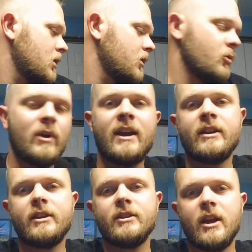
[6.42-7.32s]
the
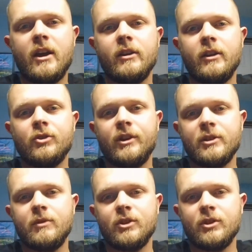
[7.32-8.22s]
Waggy's gotten a
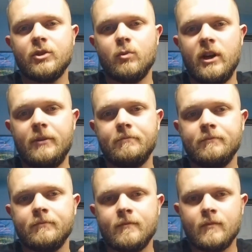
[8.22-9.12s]
transmission swap,
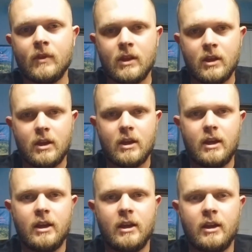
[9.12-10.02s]

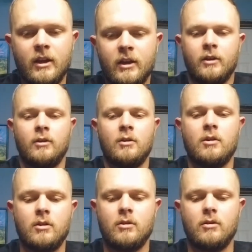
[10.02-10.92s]
and
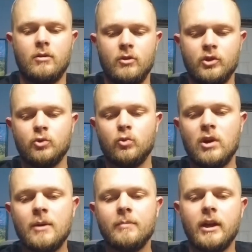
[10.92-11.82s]
the
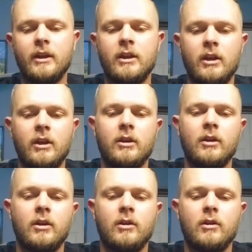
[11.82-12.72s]
swap I did,
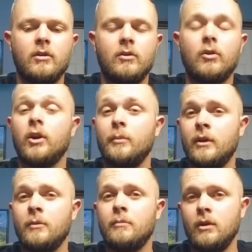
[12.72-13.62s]
or
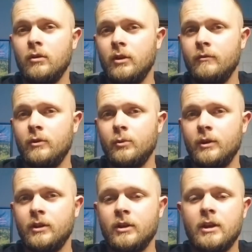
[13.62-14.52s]
in the middle of
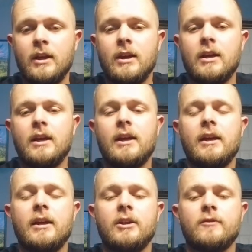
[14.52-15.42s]
doing,
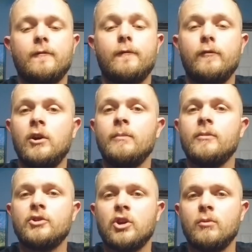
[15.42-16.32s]
is from
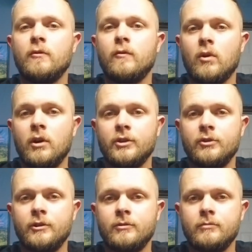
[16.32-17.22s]
the Turbo
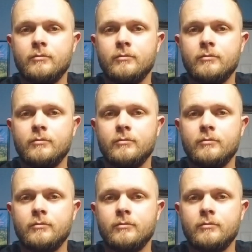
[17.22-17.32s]
400